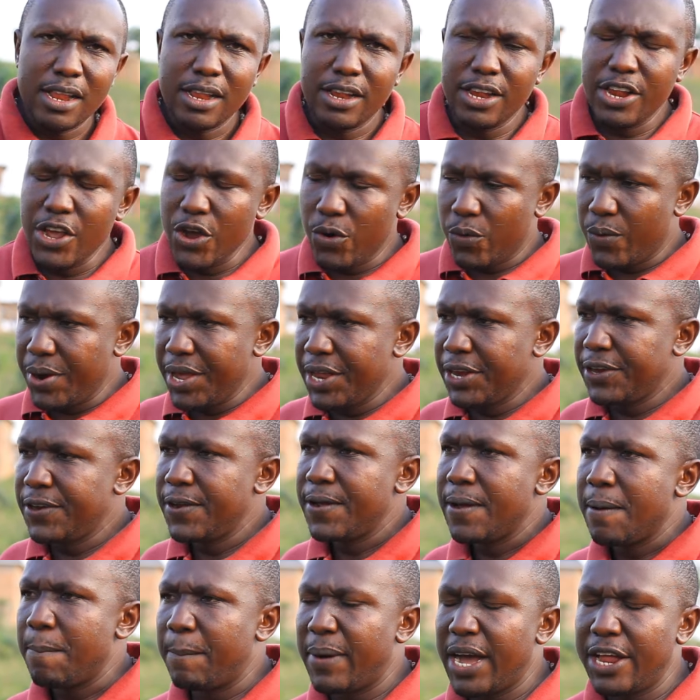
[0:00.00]
liquid
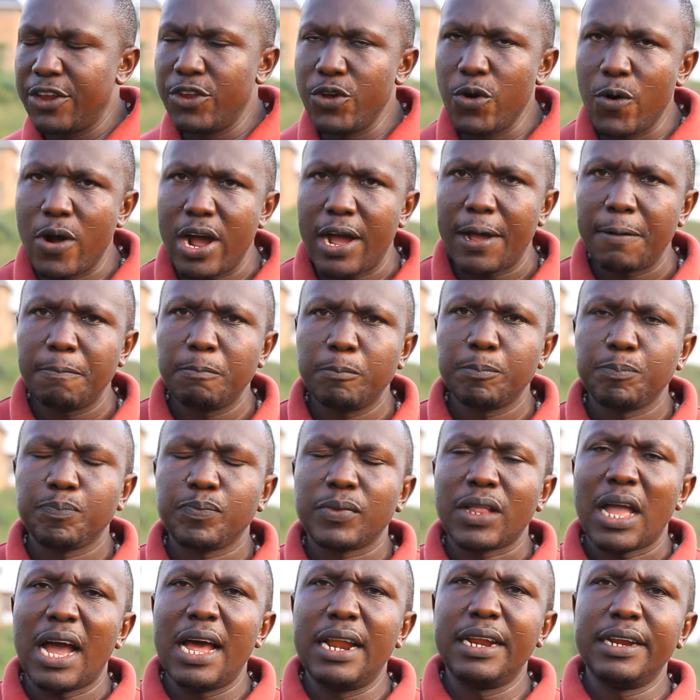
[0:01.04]
manure,
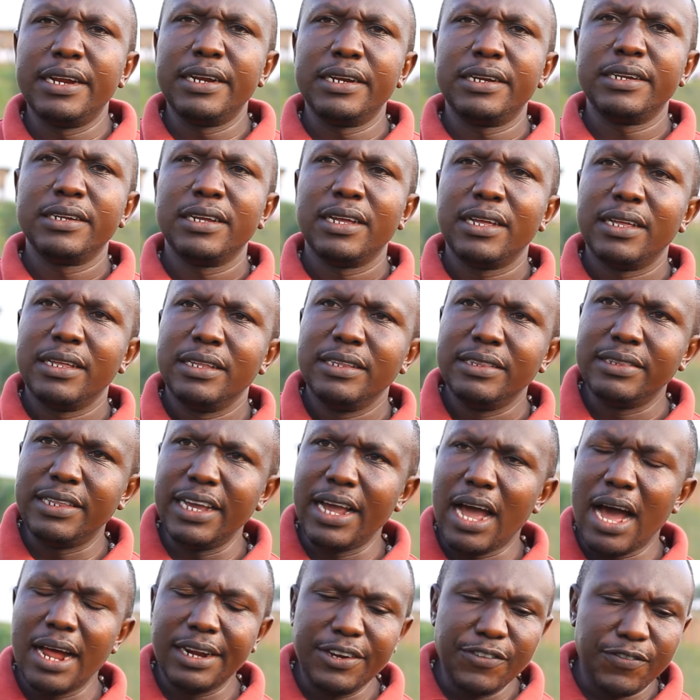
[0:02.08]
and
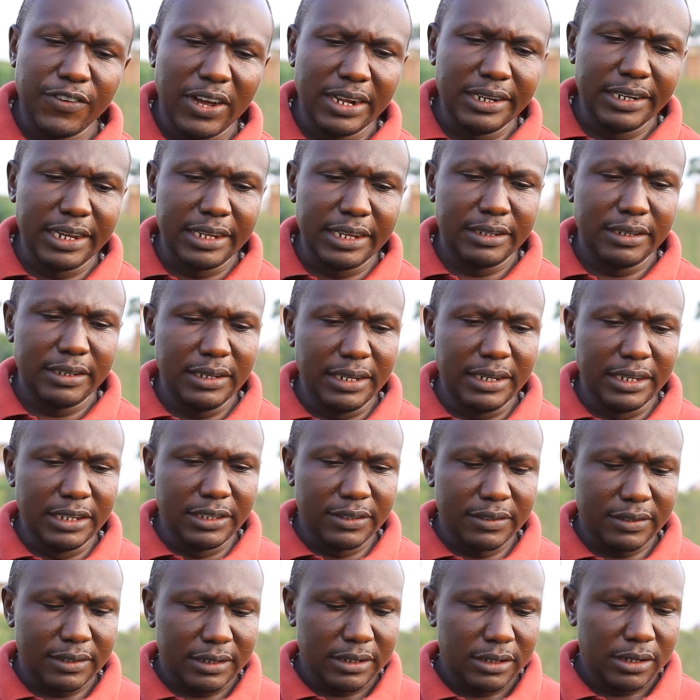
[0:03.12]
the advantage
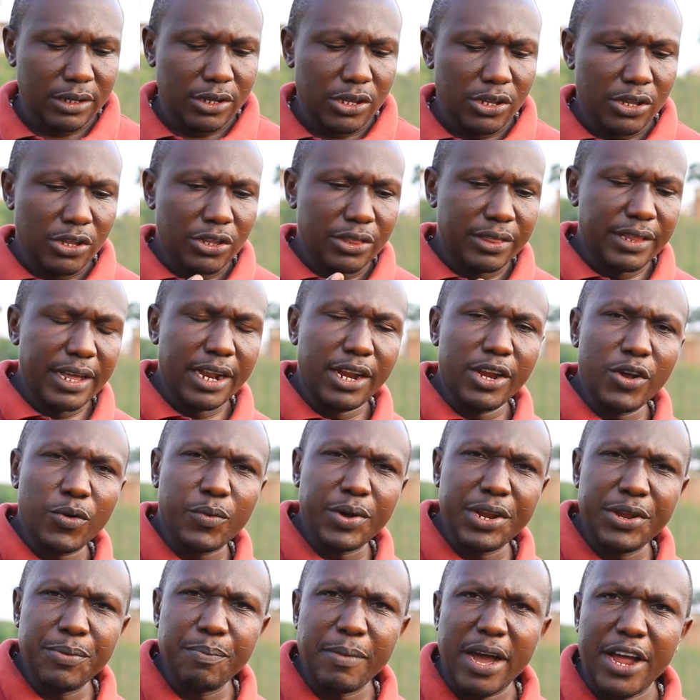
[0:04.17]
is the
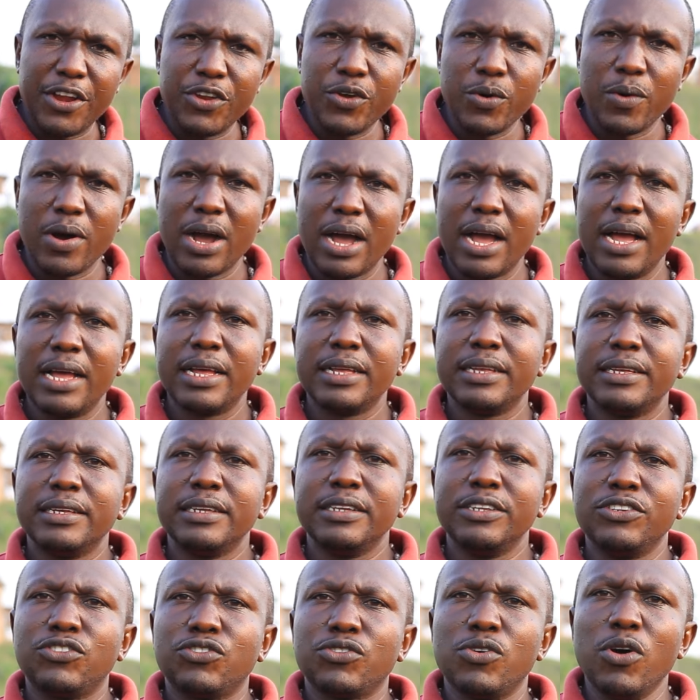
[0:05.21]
liquid manure
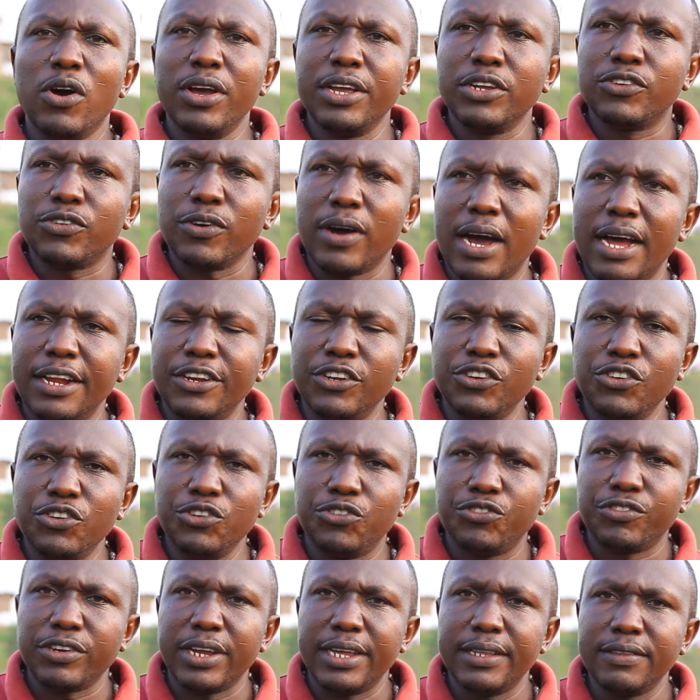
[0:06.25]
is going to add
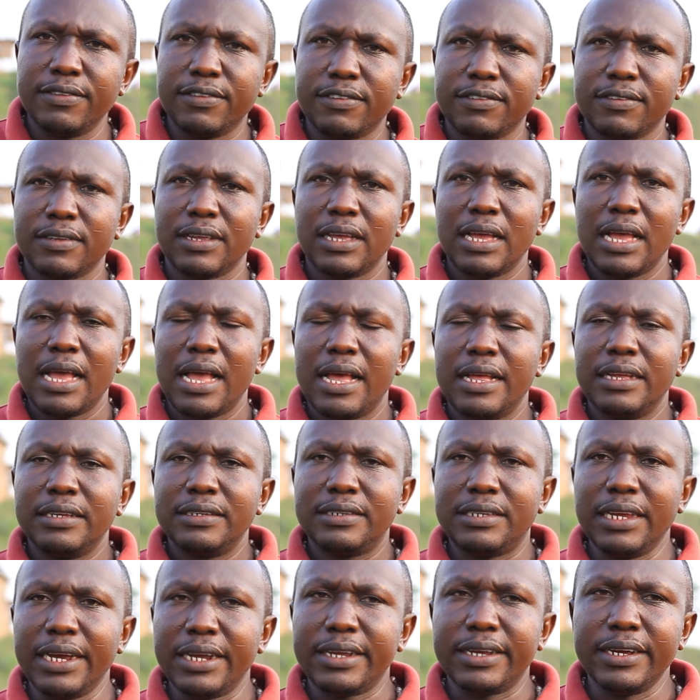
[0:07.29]
nutrients.
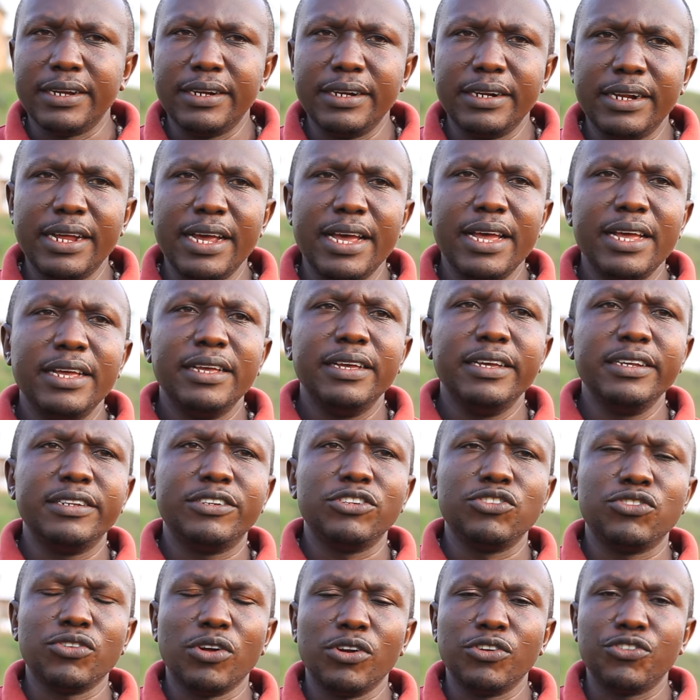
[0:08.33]
Secondly, it
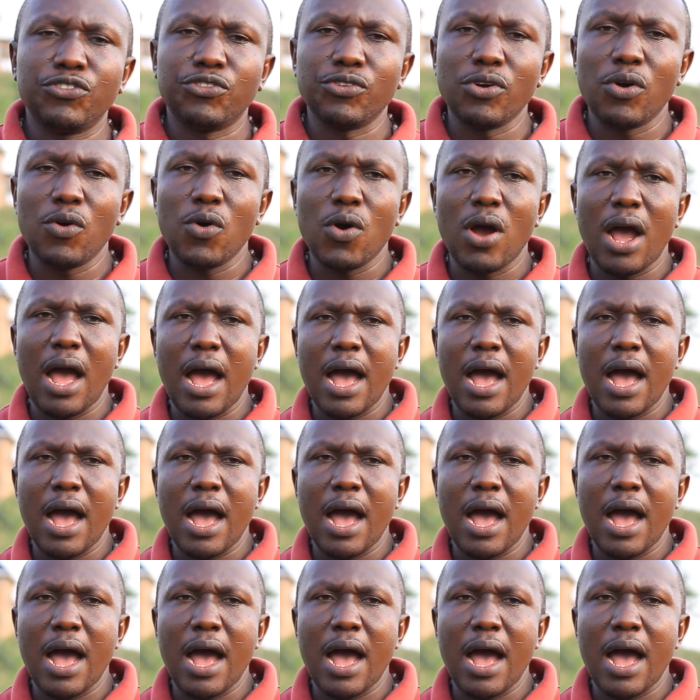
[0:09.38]
is also